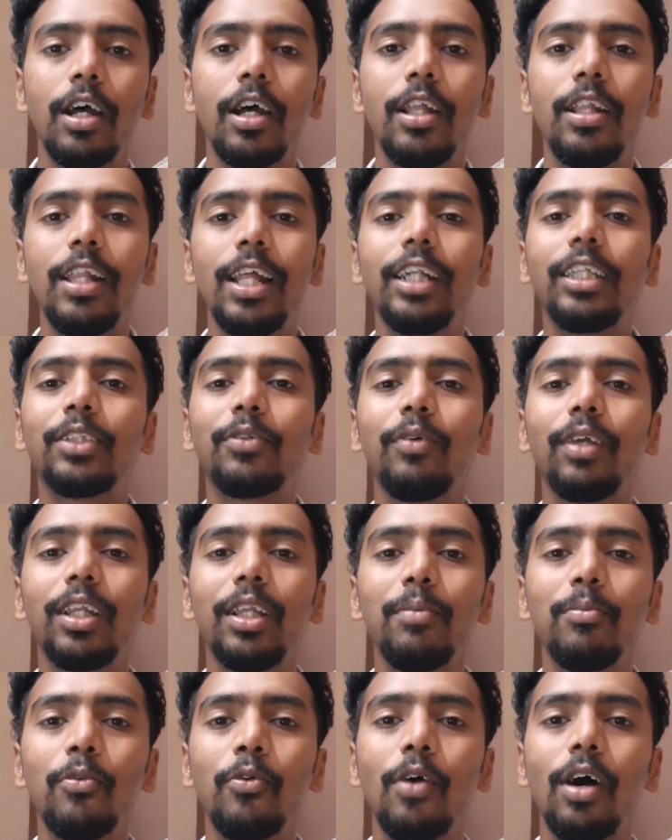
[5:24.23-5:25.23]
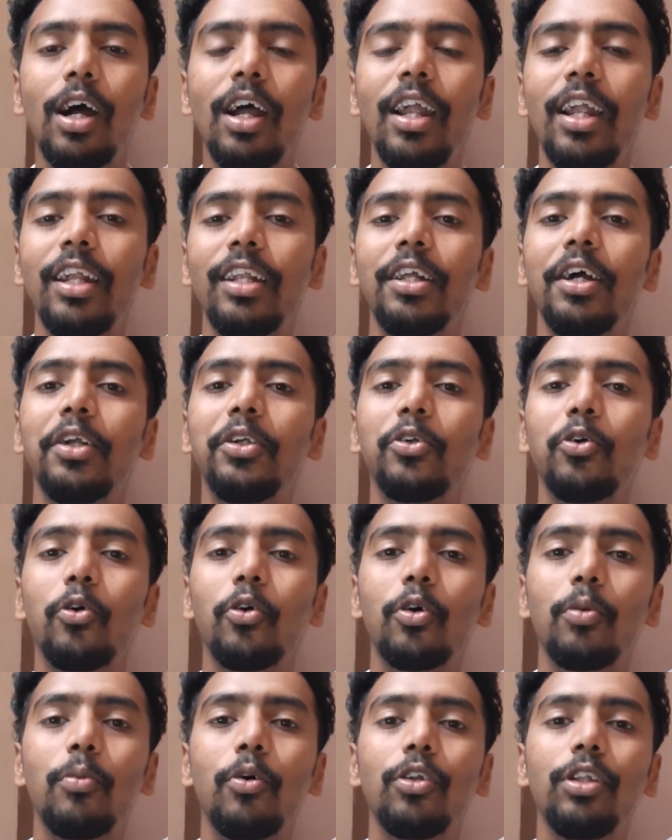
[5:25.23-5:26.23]
Let's quickly move ahead and
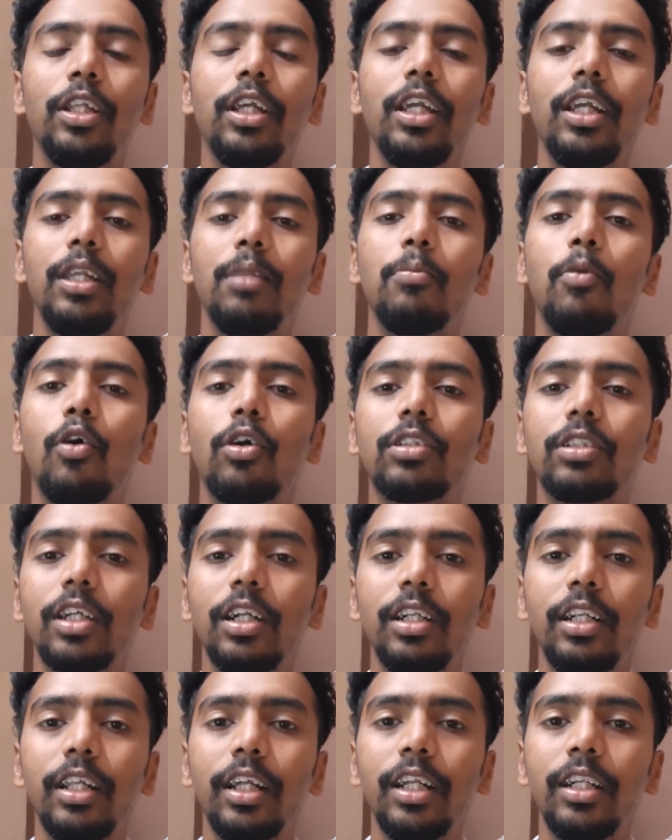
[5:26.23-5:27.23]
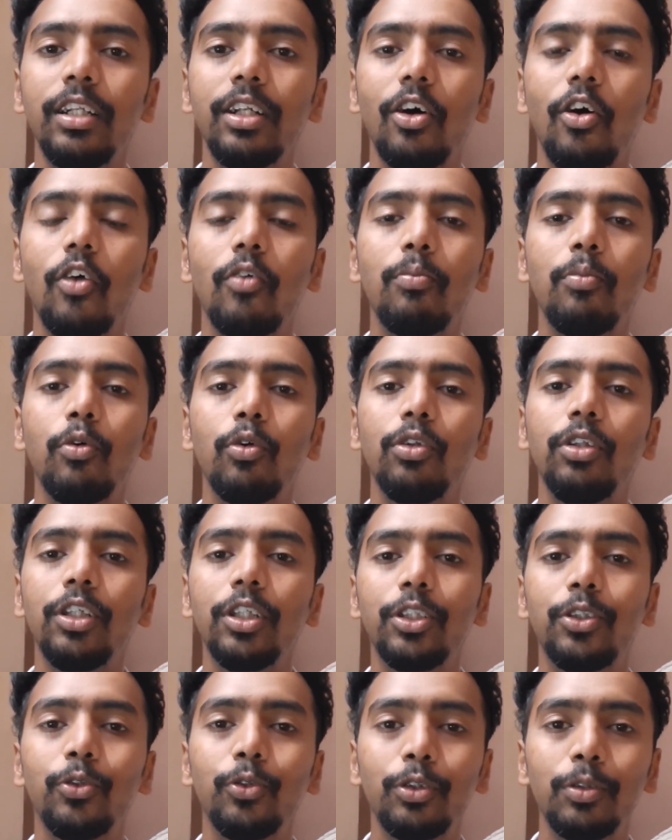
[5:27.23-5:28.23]
talk about the inbox content of both
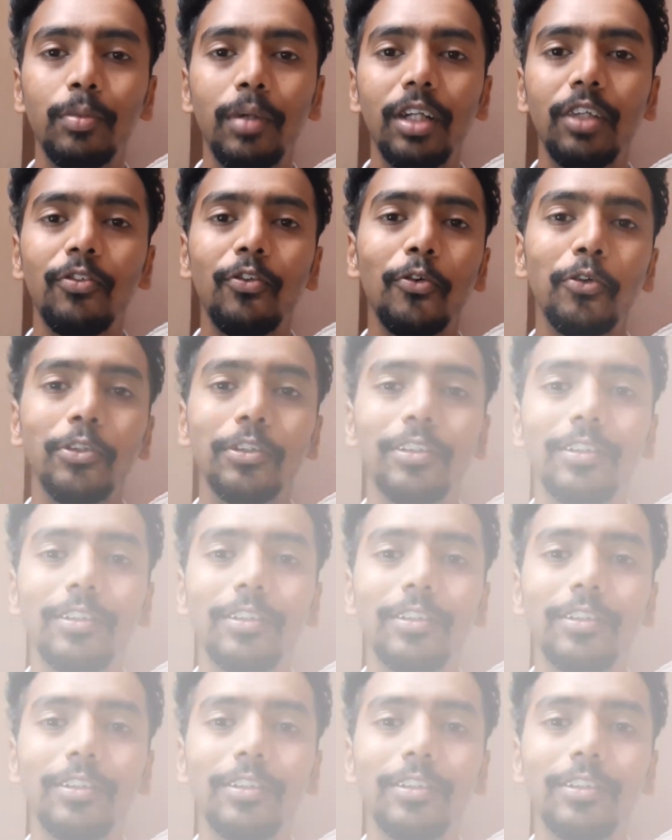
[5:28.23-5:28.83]
these two smartphones.